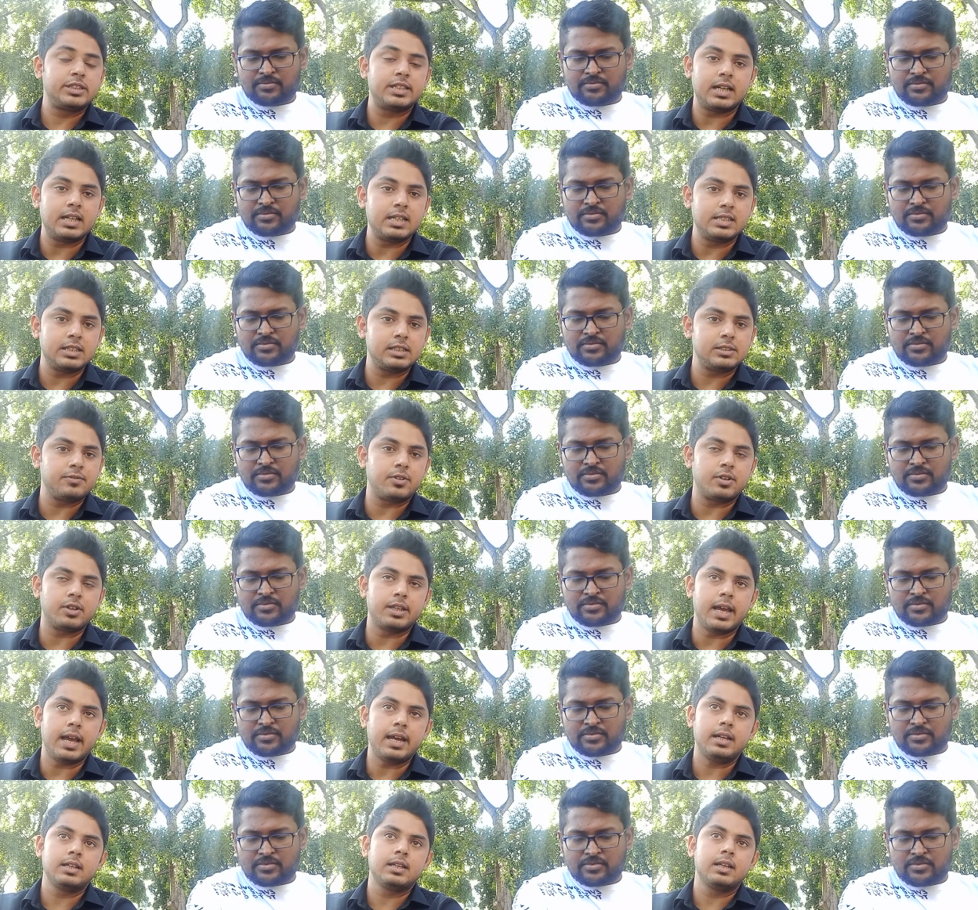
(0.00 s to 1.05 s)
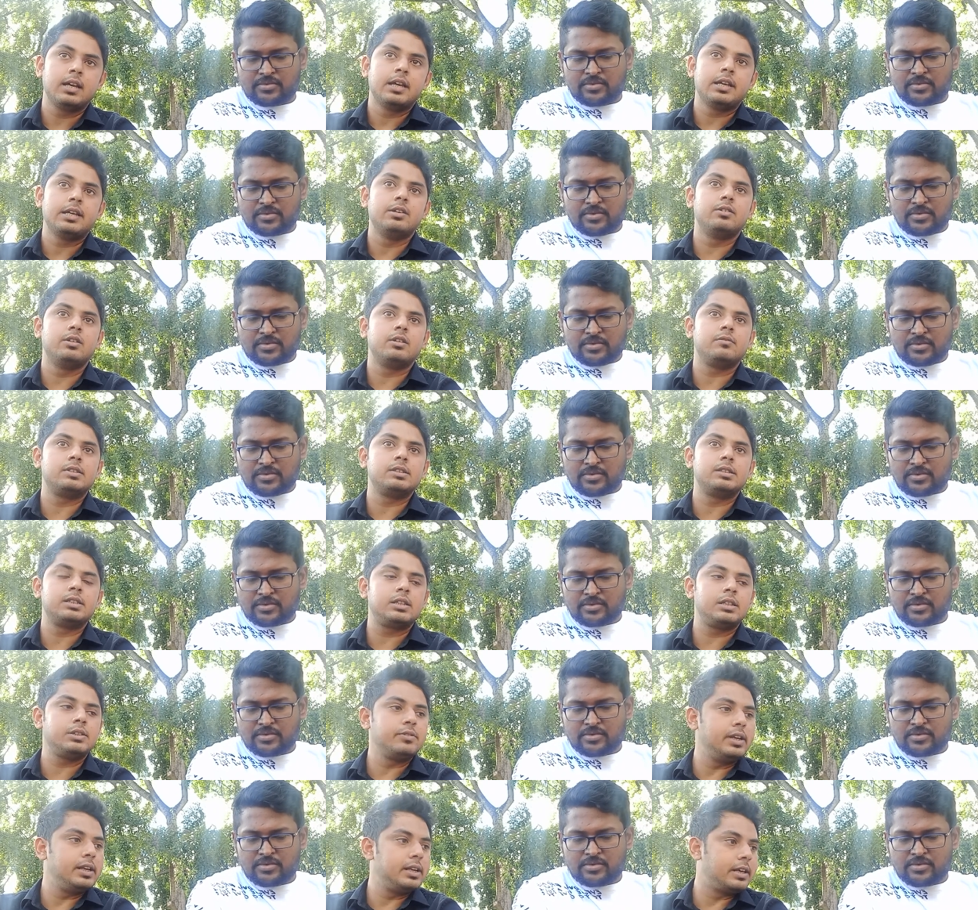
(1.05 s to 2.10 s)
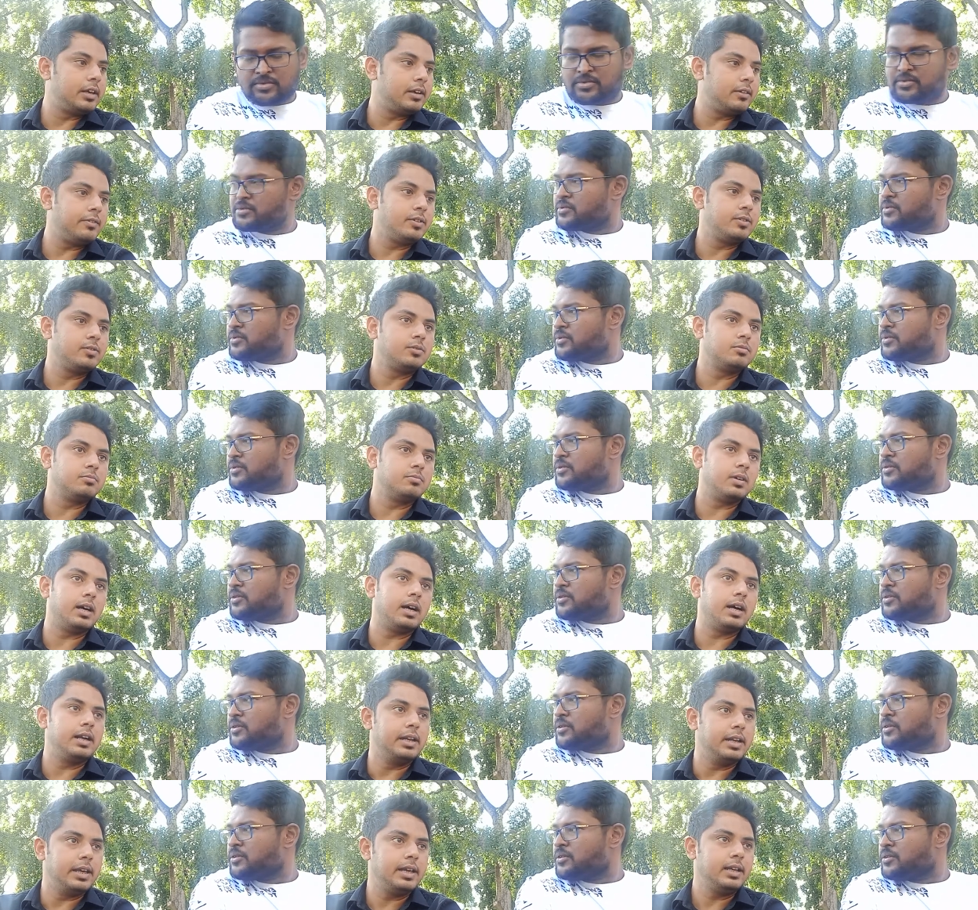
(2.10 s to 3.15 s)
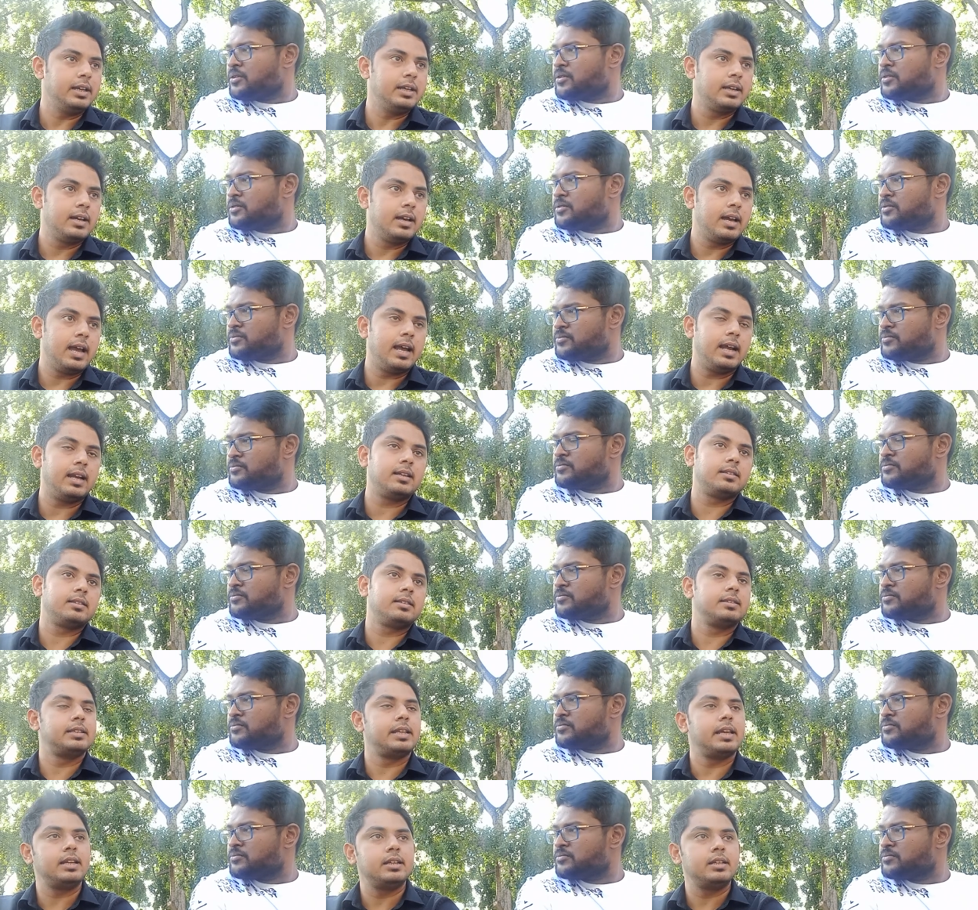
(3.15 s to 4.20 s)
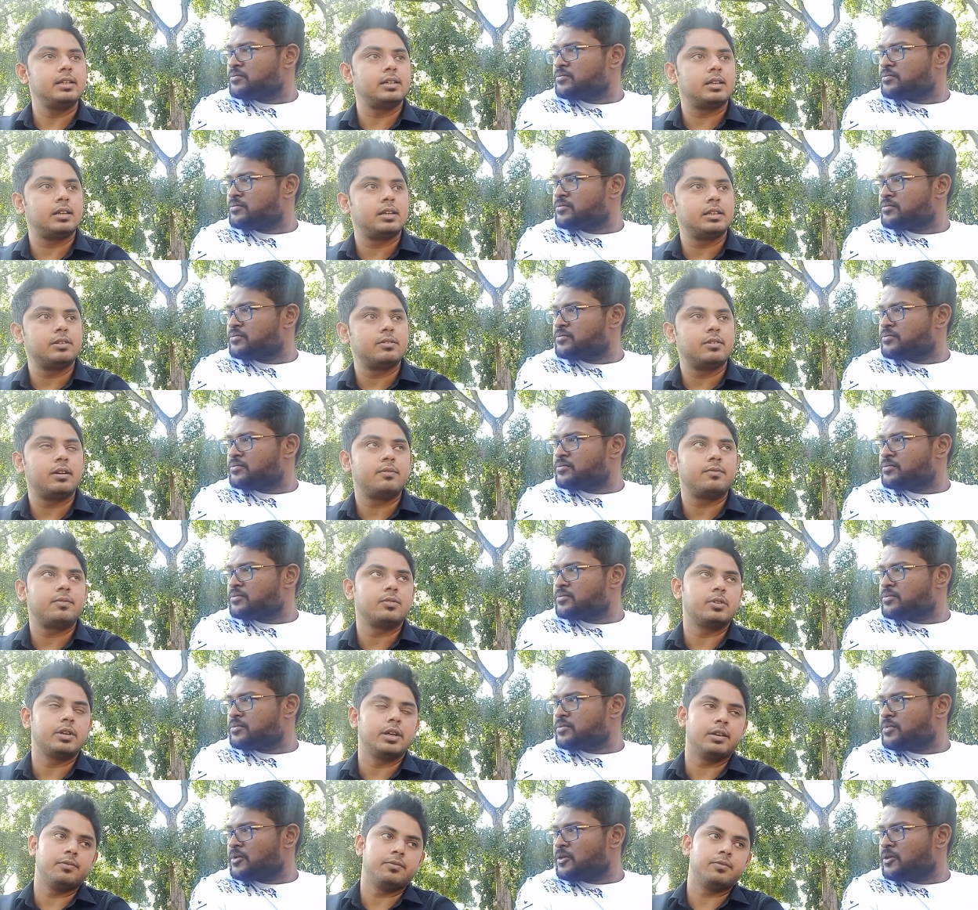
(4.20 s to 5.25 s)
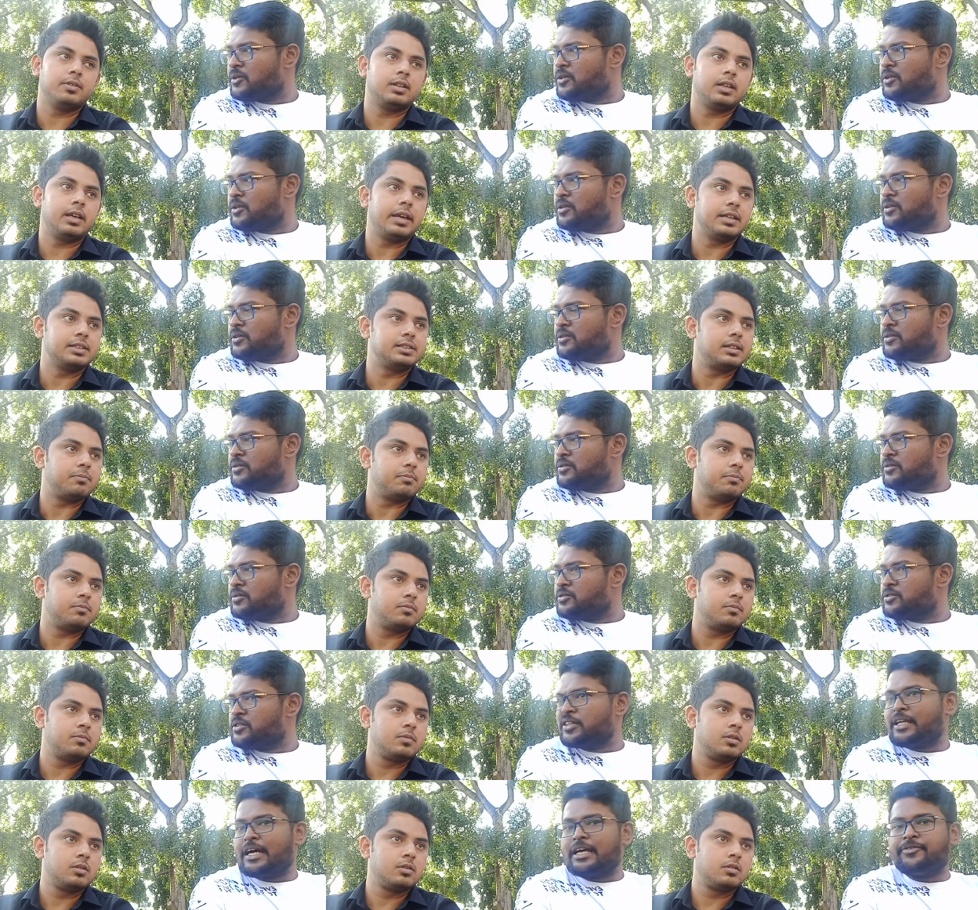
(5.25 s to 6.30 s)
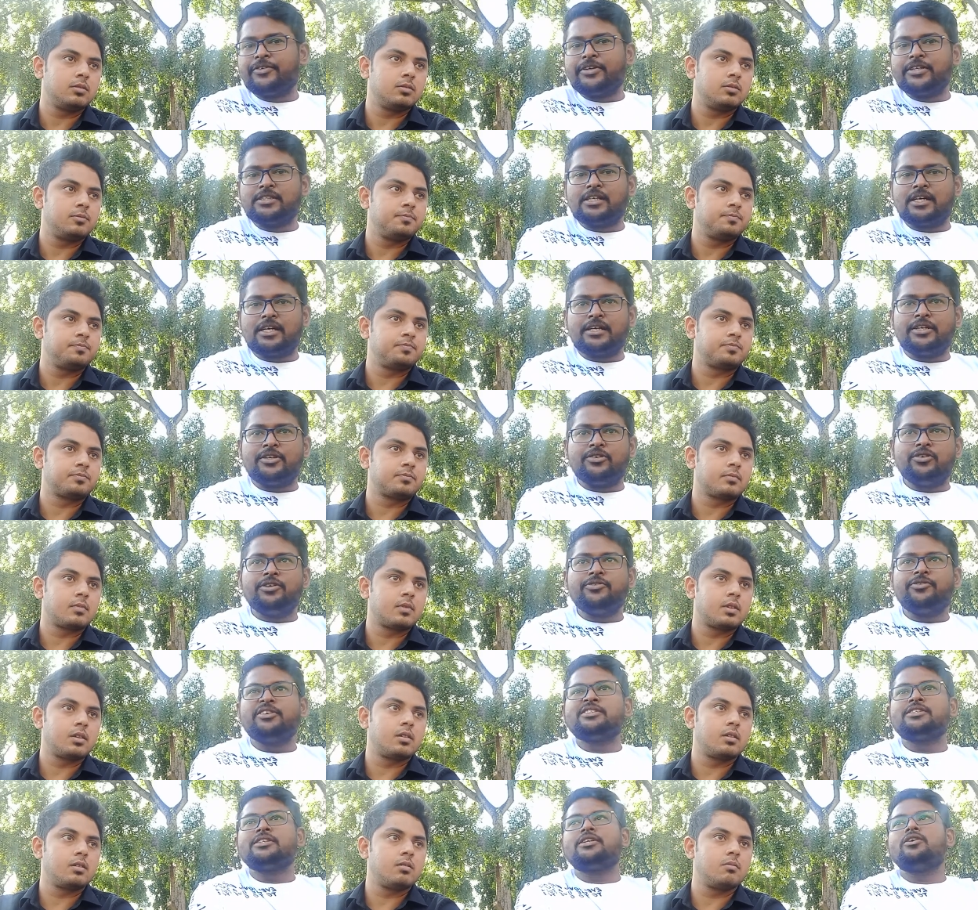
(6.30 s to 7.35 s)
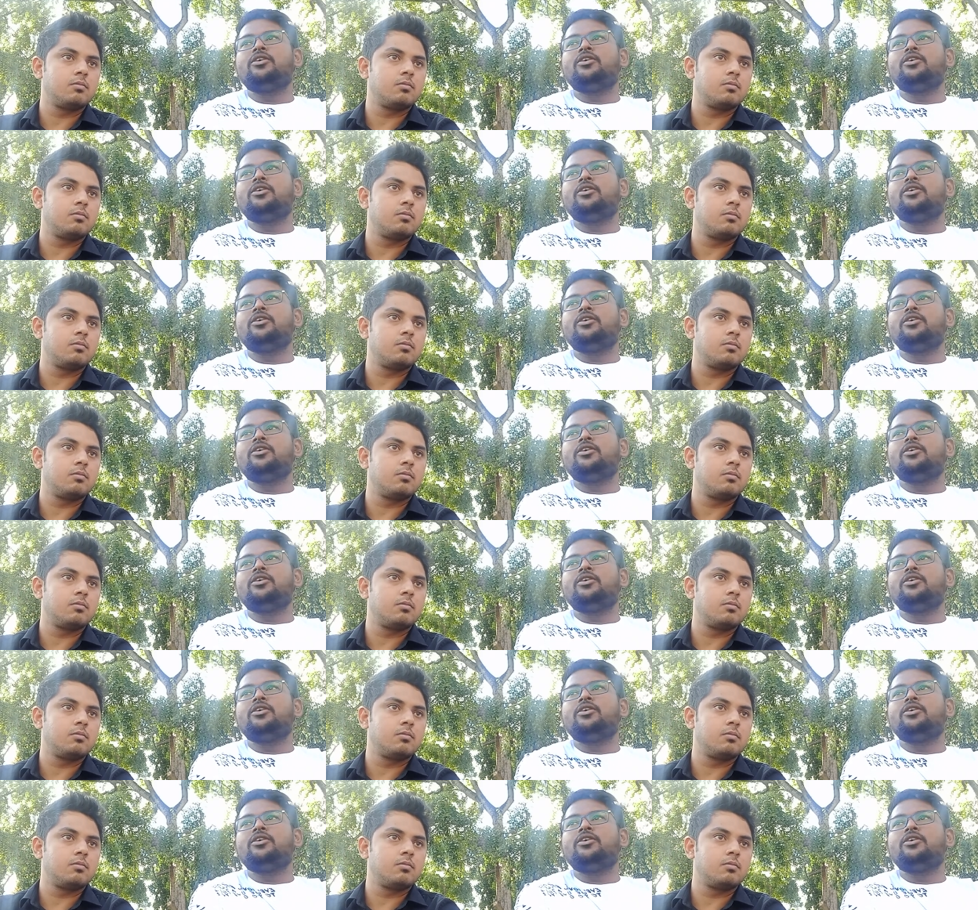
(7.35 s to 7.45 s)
Speaker 1: charges for that. University will give you a link, and then you have to give the exam.
Speaker 2: So that means that university